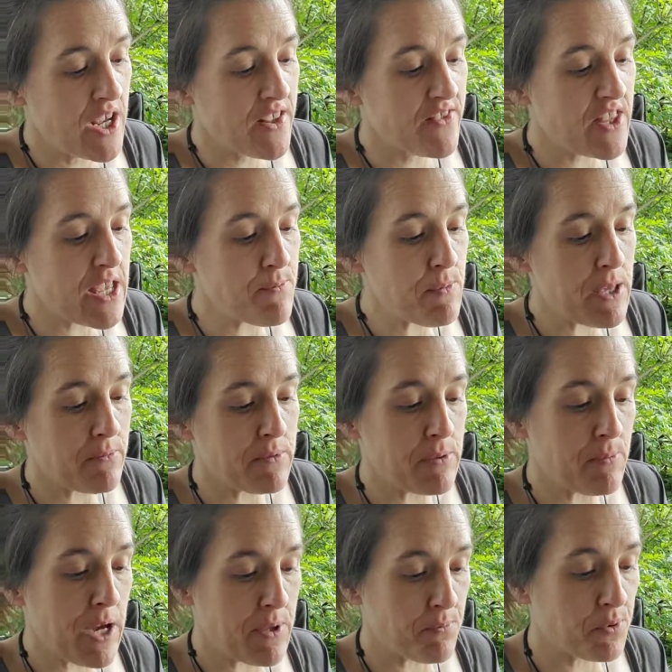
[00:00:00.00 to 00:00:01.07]
They made me
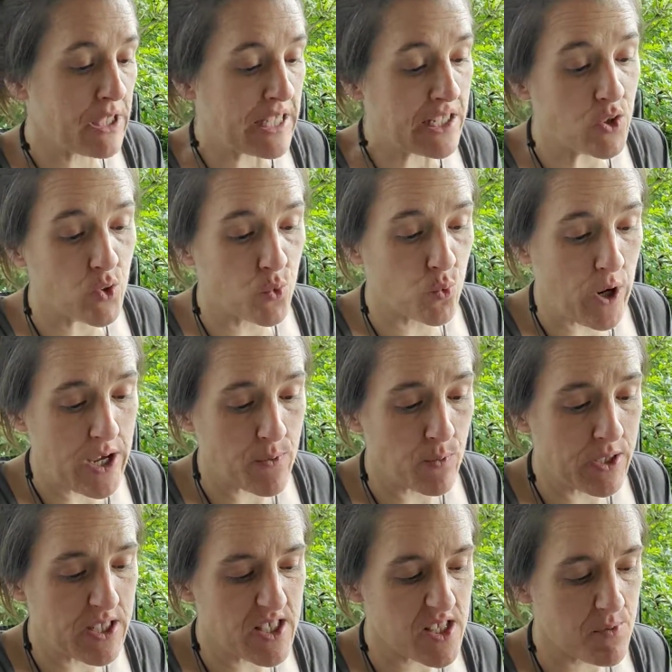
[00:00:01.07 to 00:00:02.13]
buy plain old white
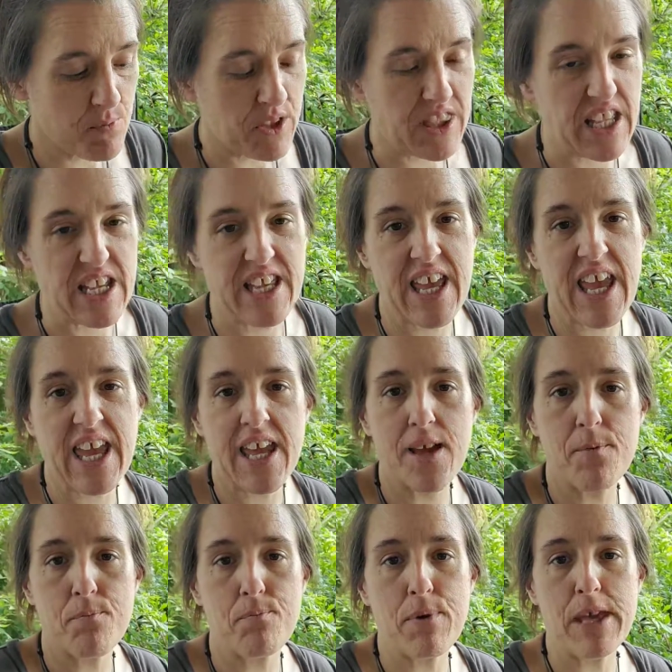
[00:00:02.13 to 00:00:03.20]
ones, but they
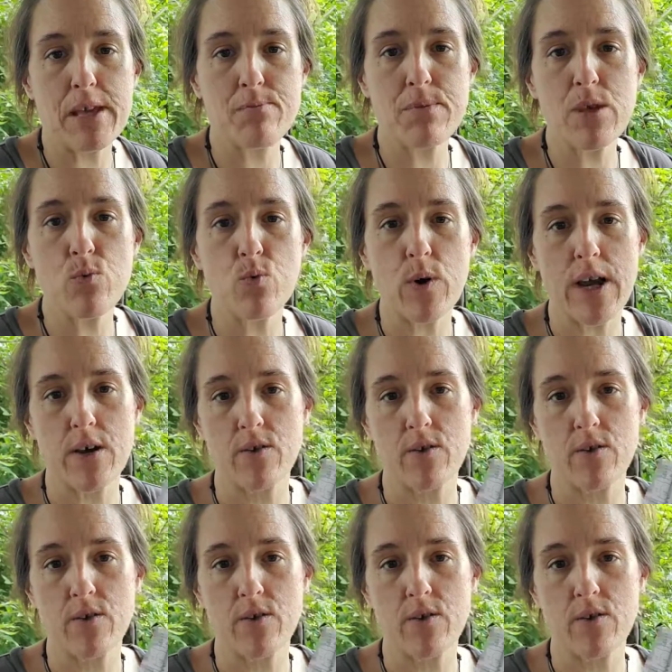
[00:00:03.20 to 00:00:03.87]
can't make me wear